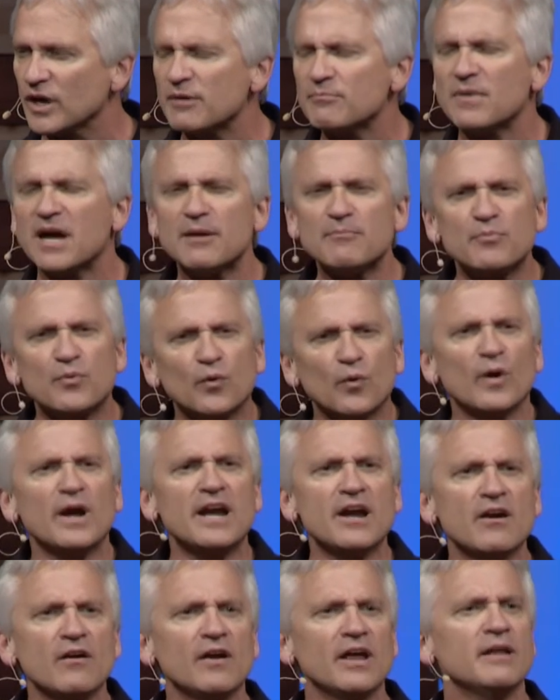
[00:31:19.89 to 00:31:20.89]
And my
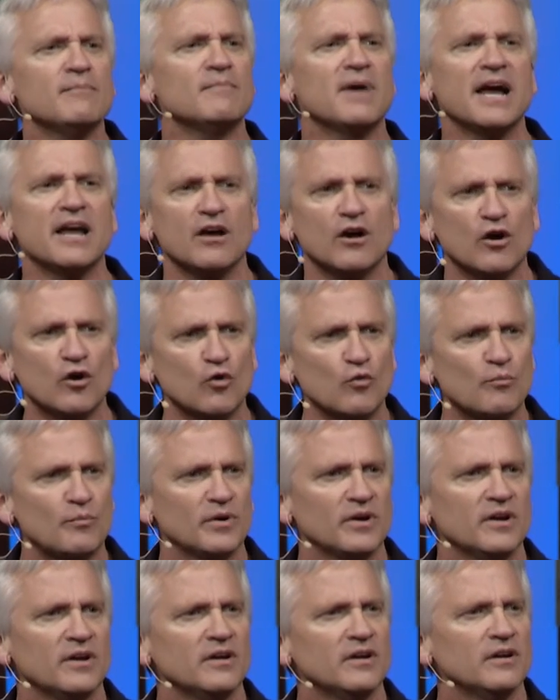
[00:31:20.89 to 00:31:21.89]
prayer and my hope
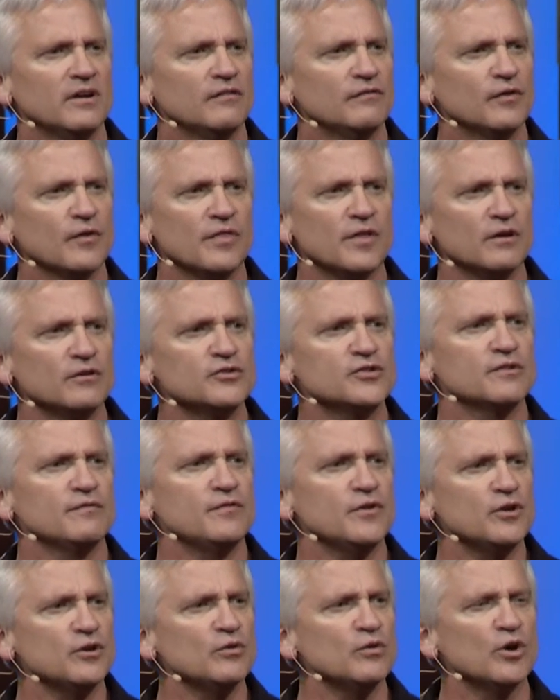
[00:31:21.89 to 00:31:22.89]
for those
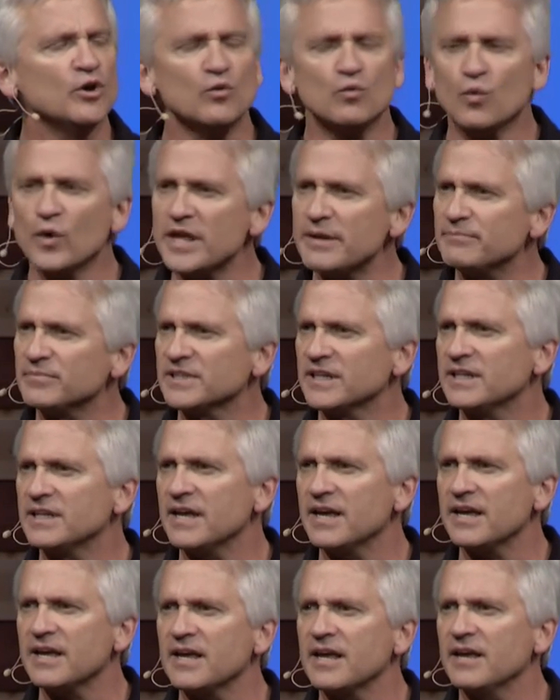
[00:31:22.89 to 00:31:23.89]
of you who weep
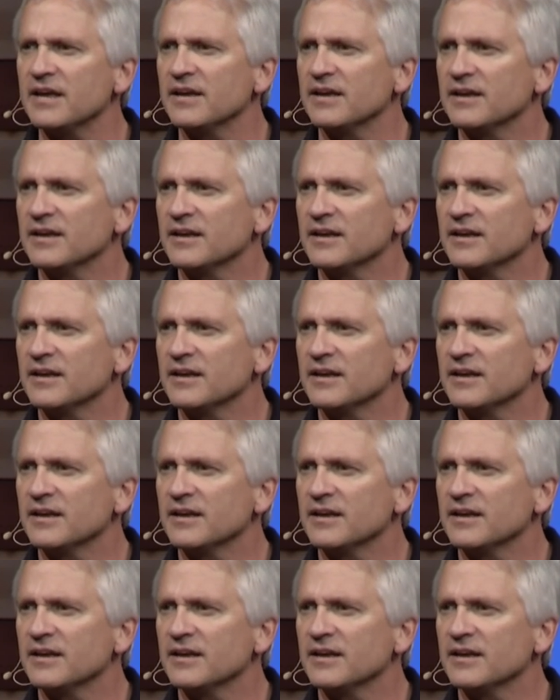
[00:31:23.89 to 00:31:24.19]
today